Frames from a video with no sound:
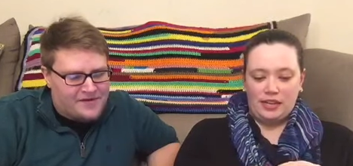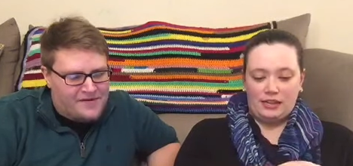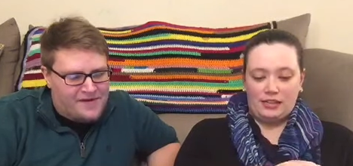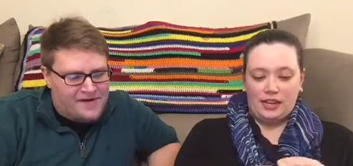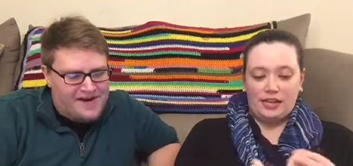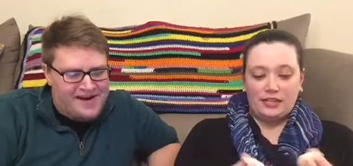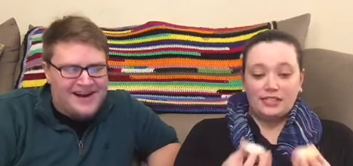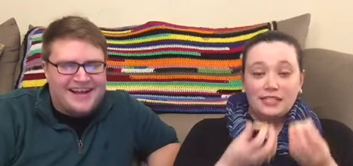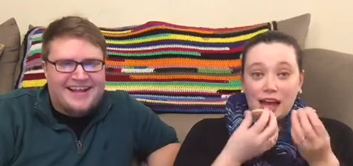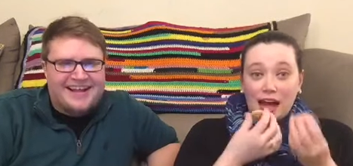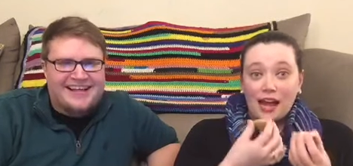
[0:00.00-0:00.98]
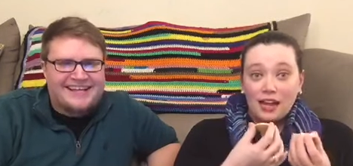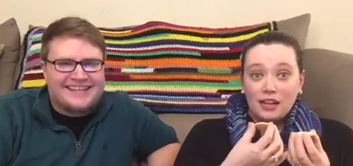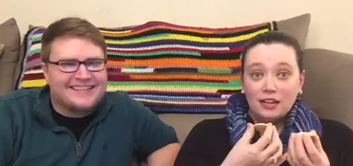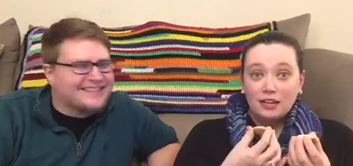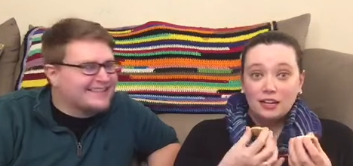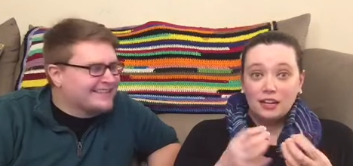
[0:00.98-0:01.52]
Speaker 1: eat the
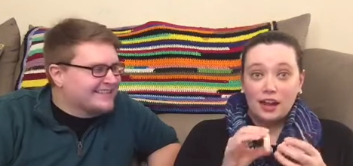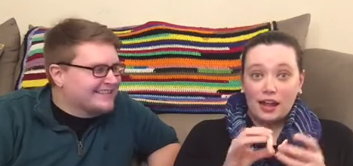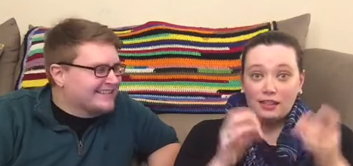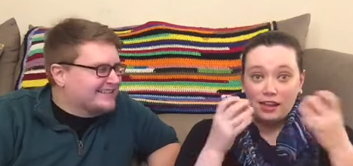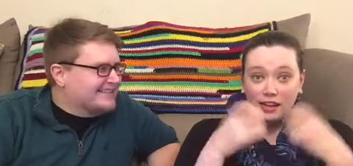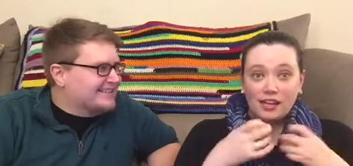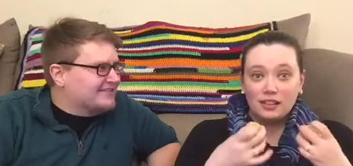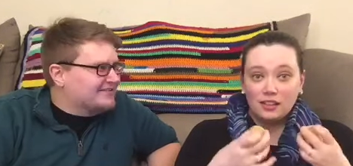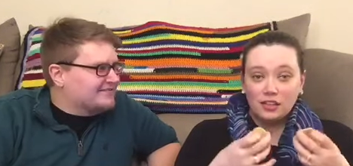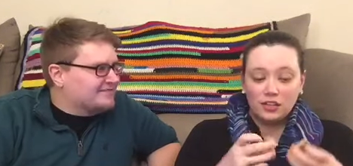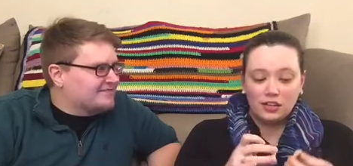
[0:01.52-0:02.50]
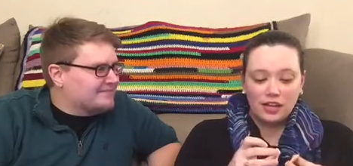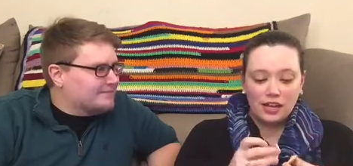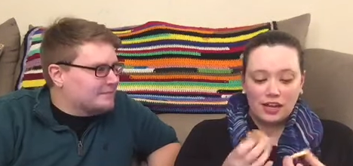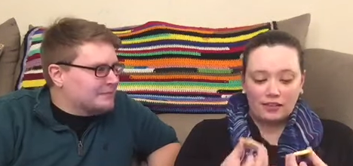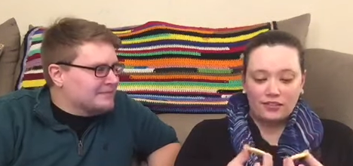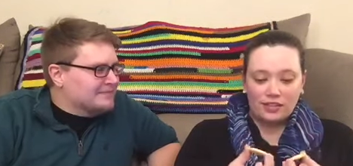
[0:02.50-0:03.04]
inside and then eat the
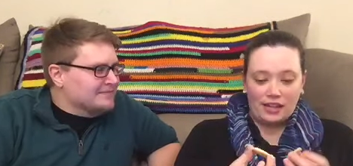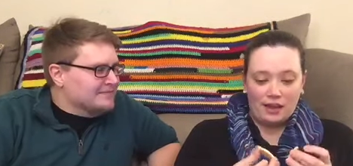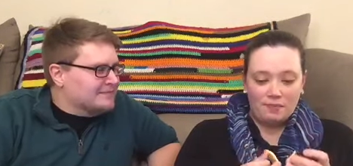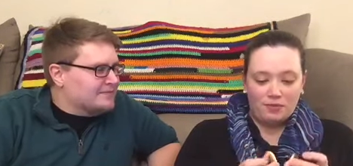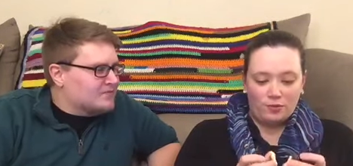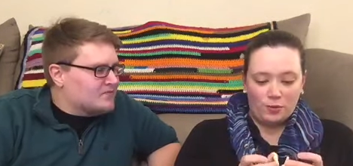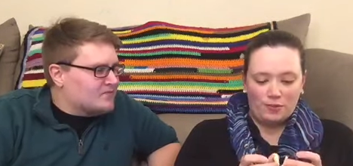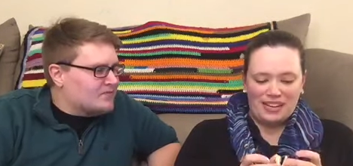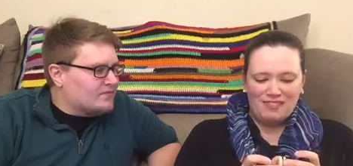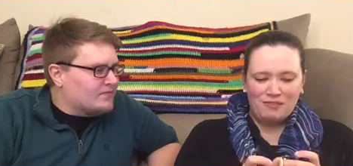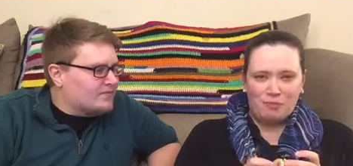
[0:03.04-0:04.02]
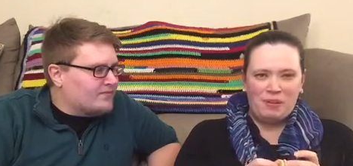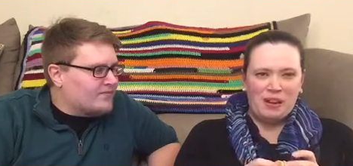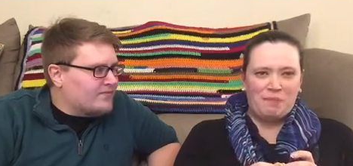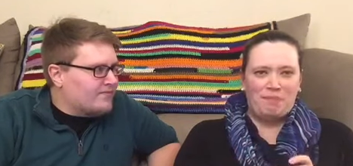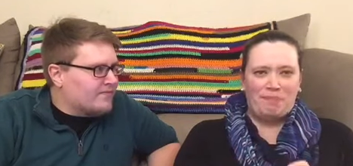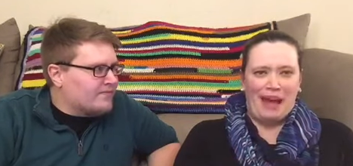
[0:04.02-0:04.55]
cookie. I've done that before, but never put
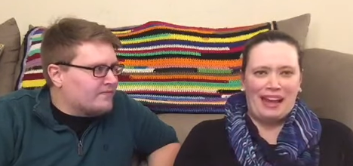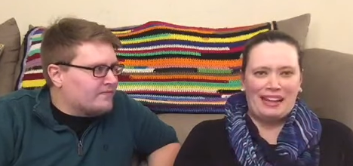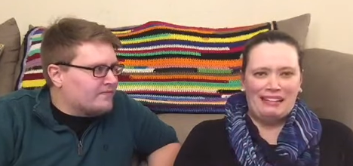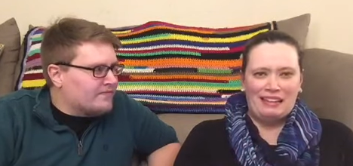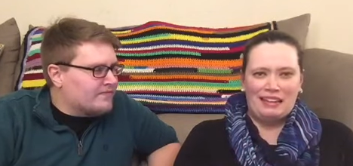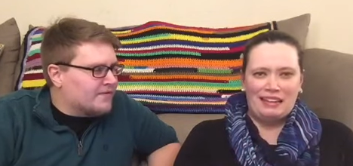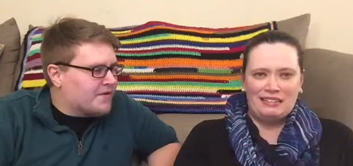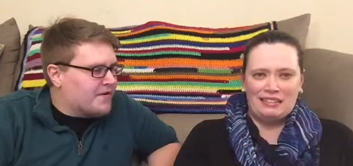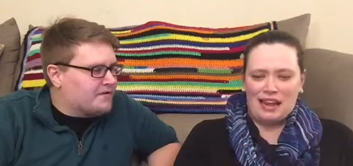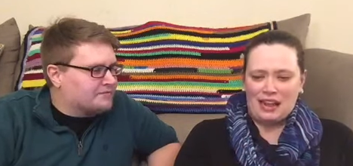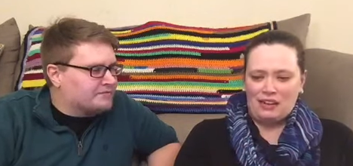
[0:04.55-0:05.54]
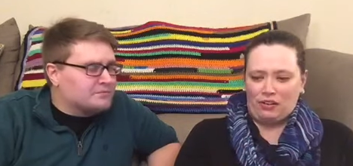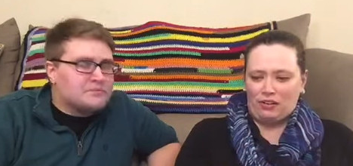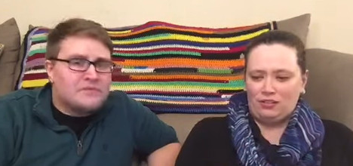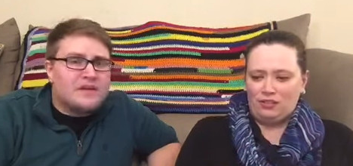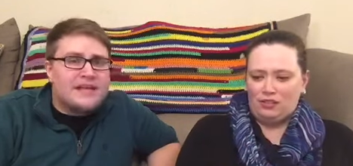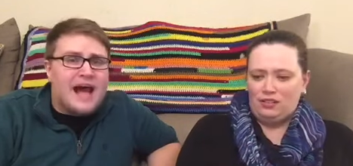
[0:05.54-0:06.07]
it back in the
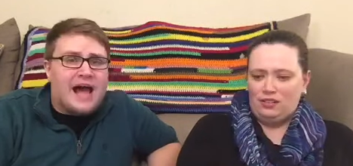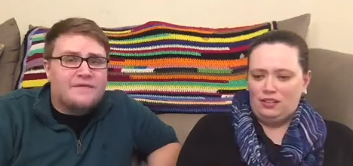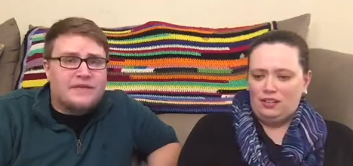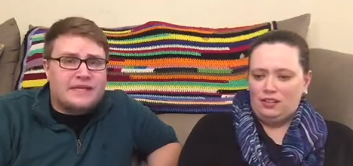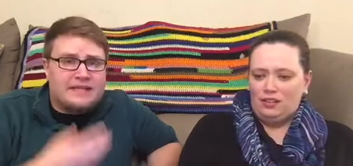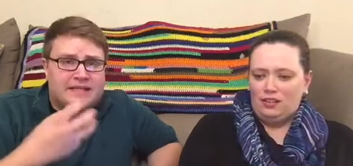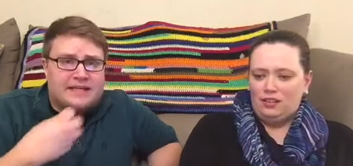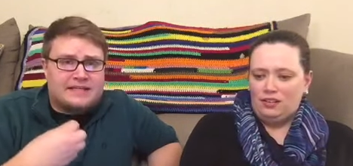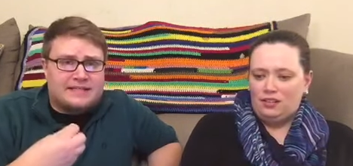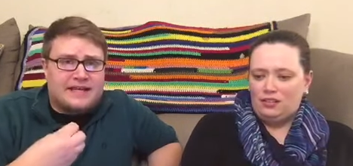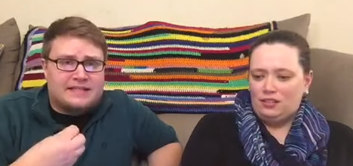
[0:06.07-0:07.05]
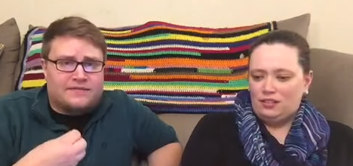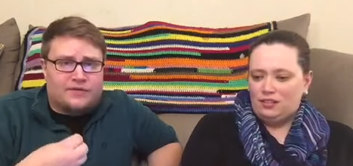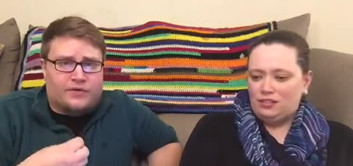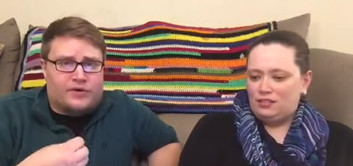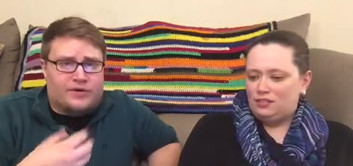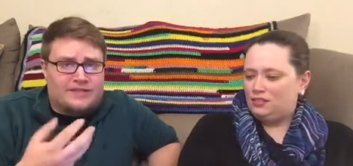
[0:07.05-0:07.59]
container.
Speaker 2: Yeah, I've eaten the insides of the
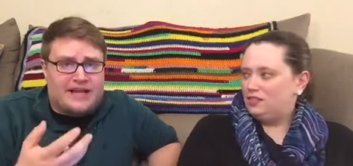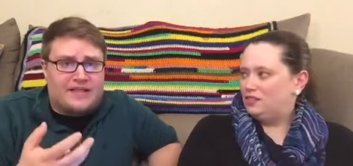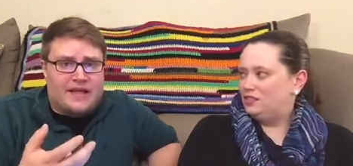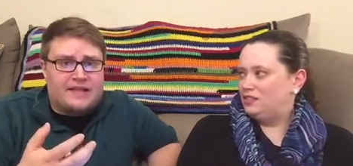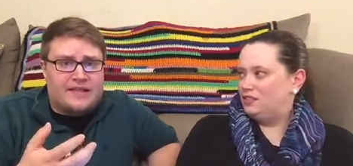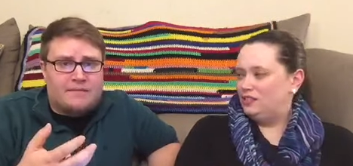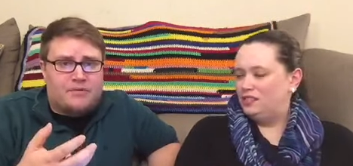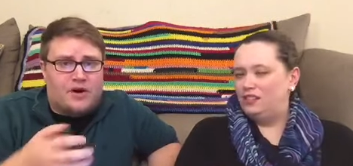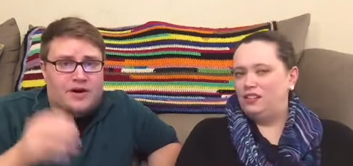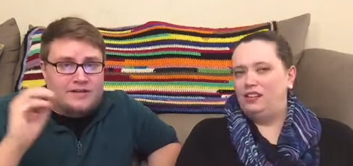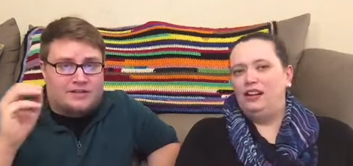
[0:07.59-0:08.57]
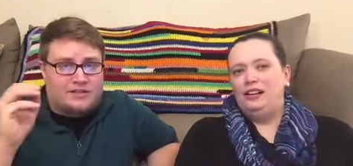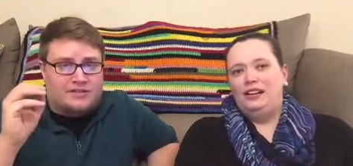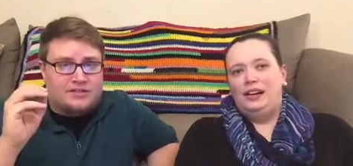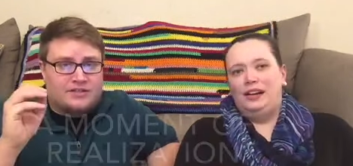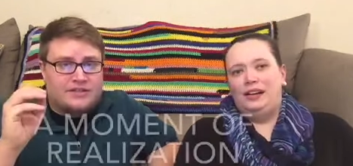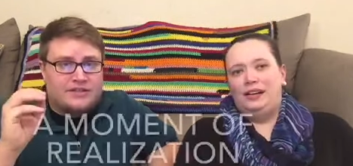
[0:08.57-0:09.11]
Oreo because I like that part and just.